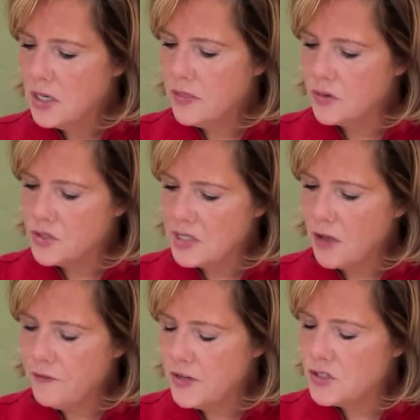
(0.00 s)
They're
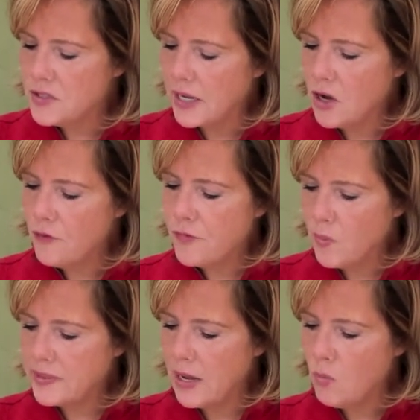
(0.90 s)
selfish. They go for
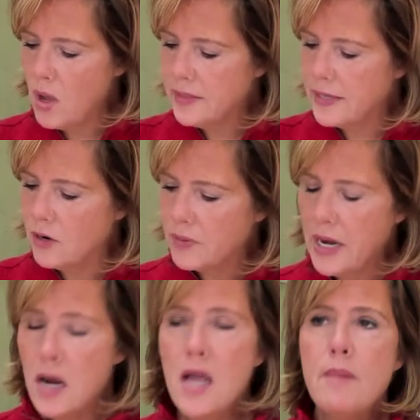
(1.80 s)
what they want. They don't
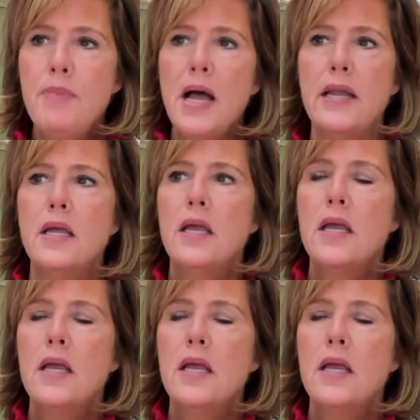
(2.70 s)
care. But